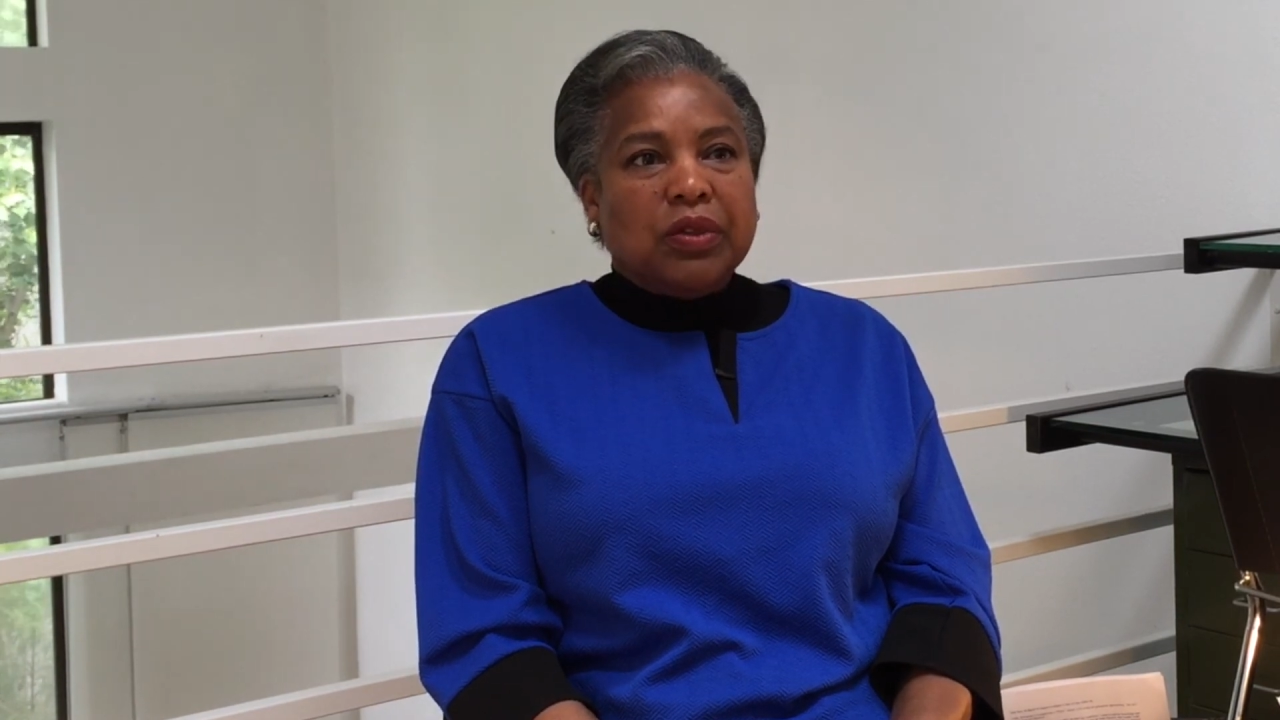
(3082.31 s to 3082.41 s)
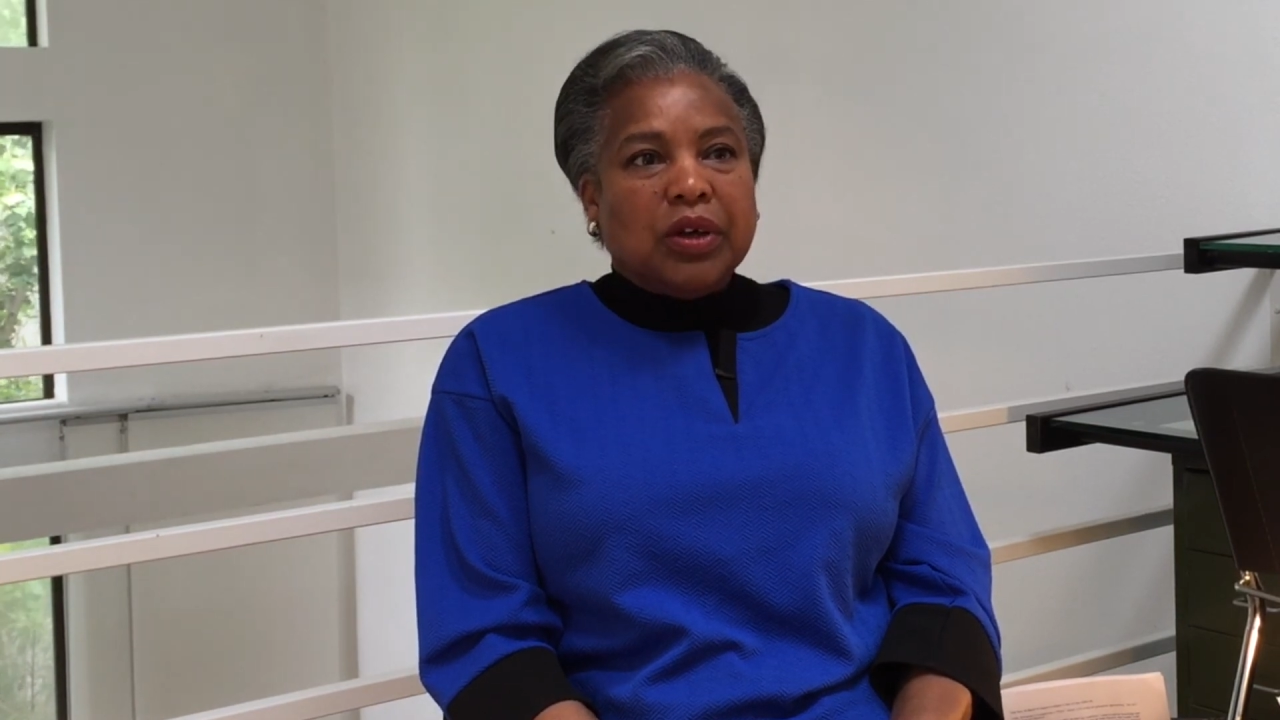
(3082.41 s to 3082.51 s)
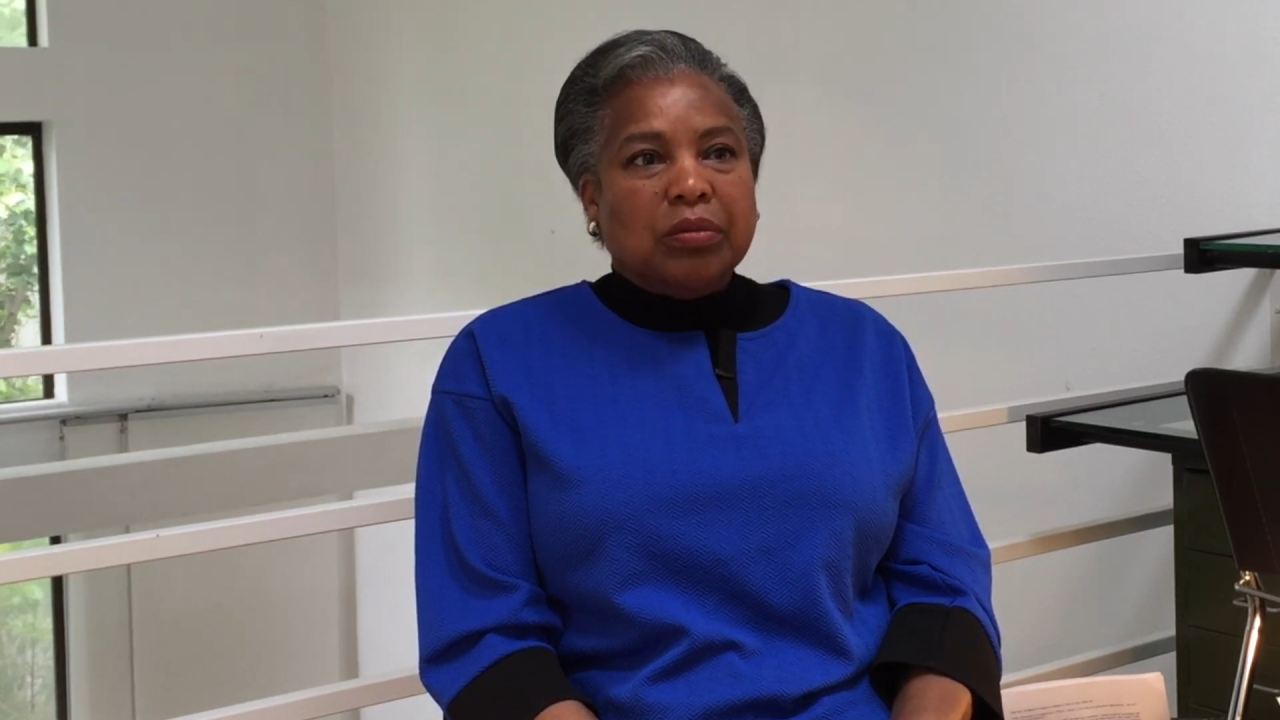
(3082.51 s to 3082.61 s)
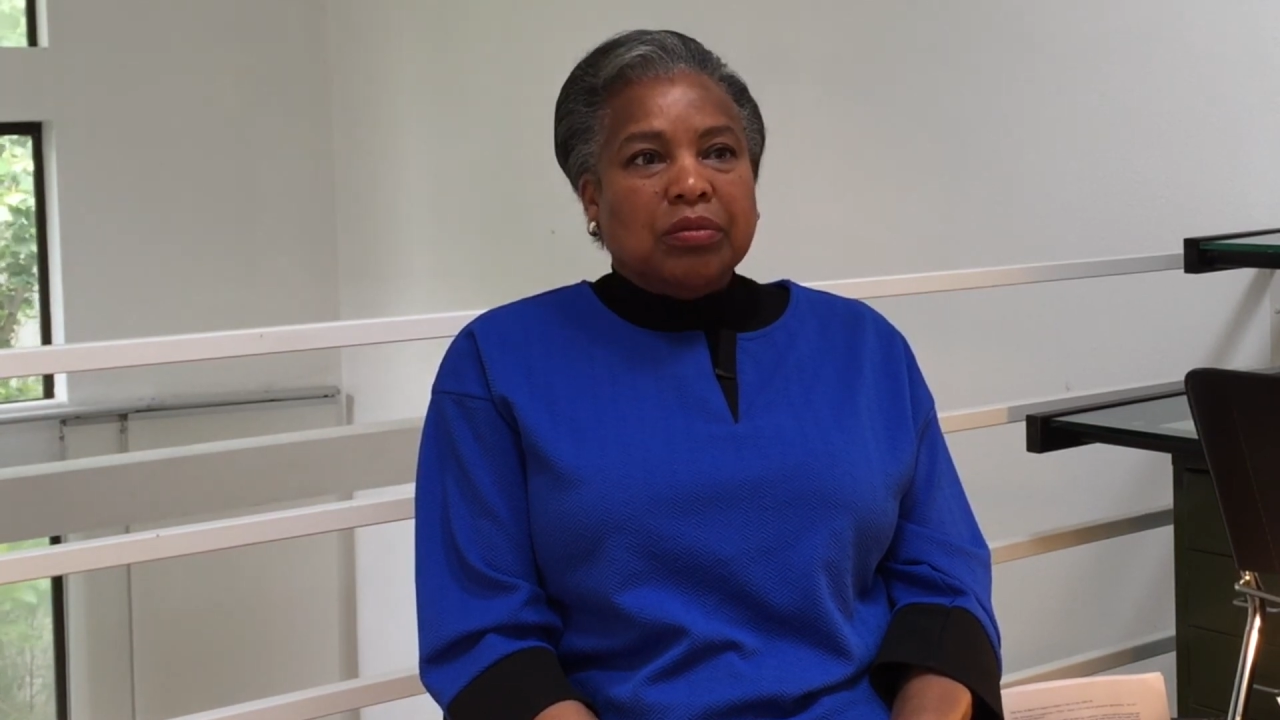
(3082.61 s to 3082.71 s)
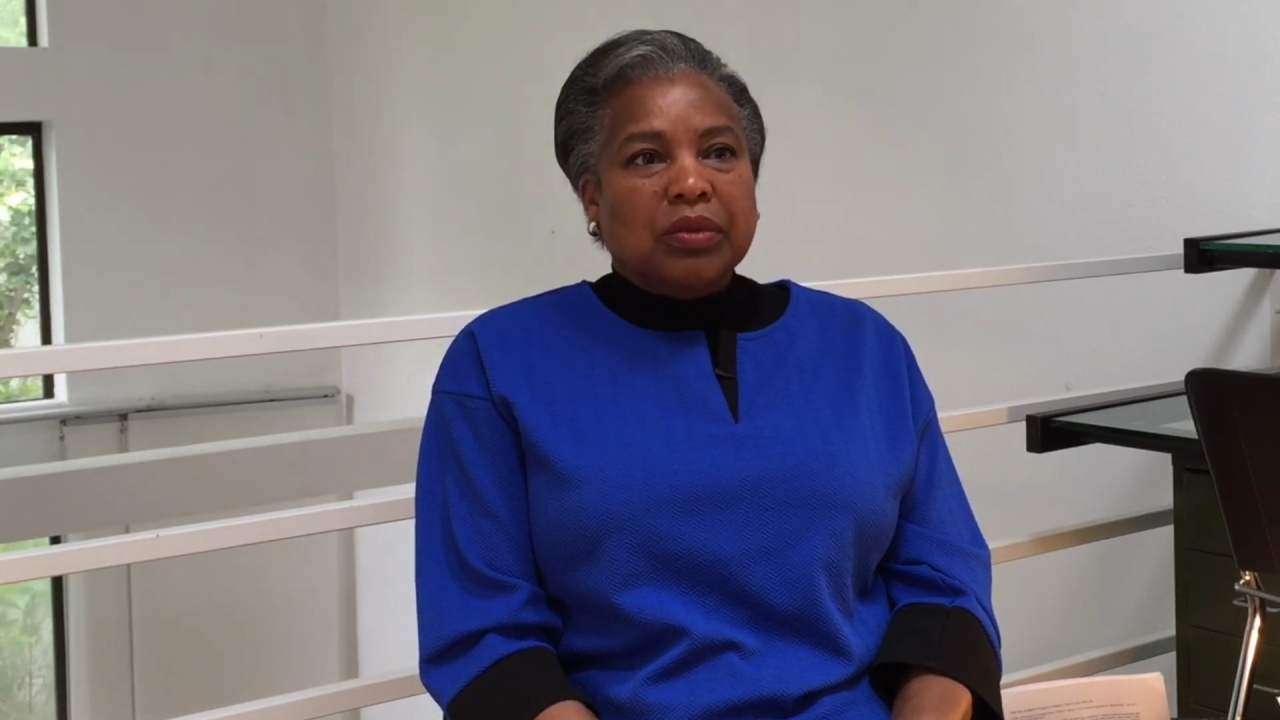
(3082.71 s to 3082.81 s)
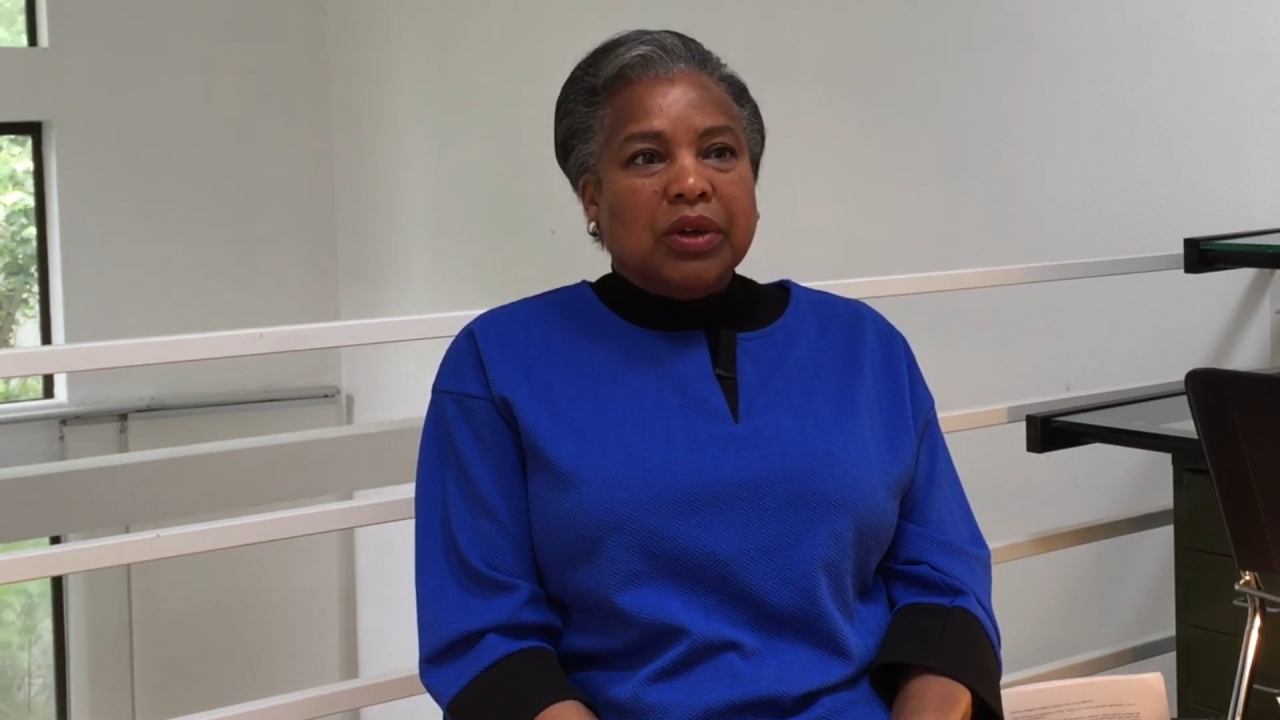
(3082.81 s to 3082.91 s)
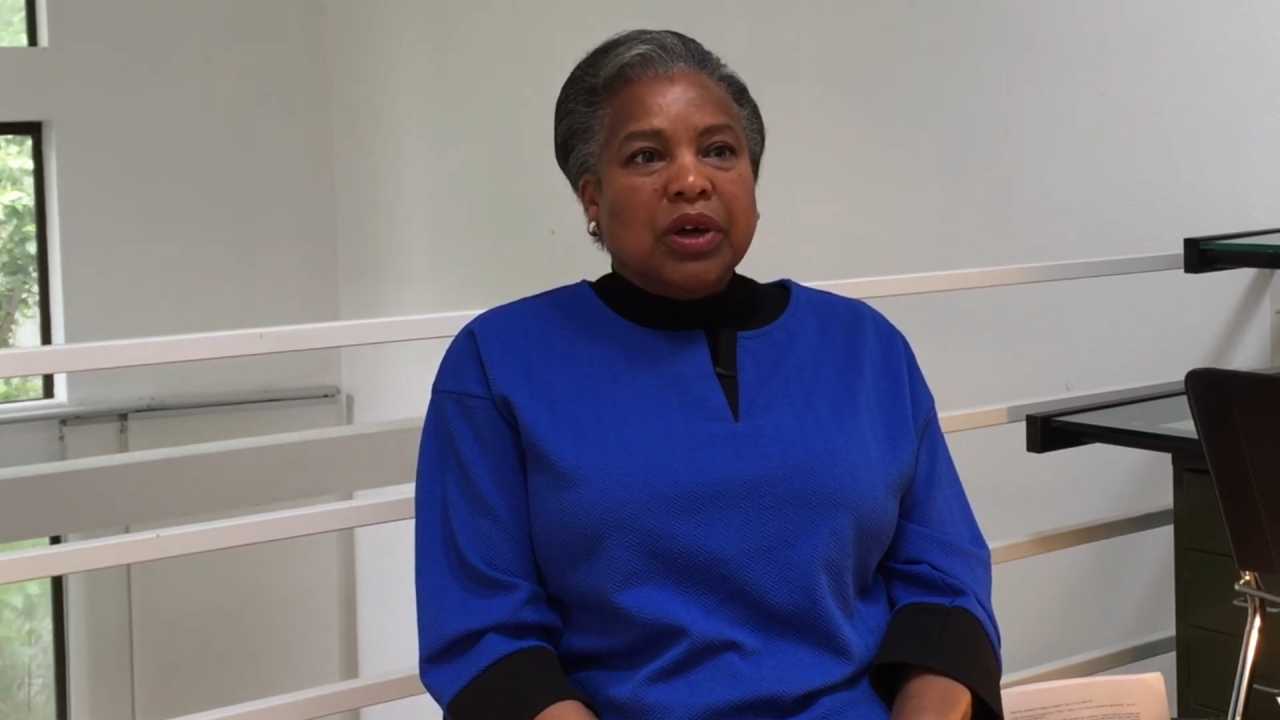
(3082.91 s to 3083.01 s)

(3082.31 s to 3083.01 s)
them,